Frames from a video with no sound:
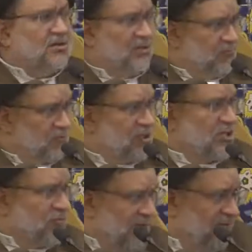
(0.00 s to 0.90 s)
Musa
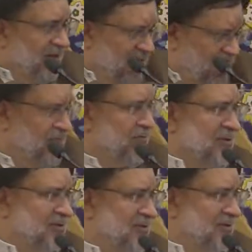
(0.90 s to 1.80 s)
should have left.
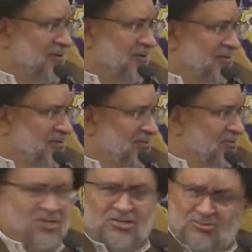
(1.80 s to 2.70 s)
Musa should have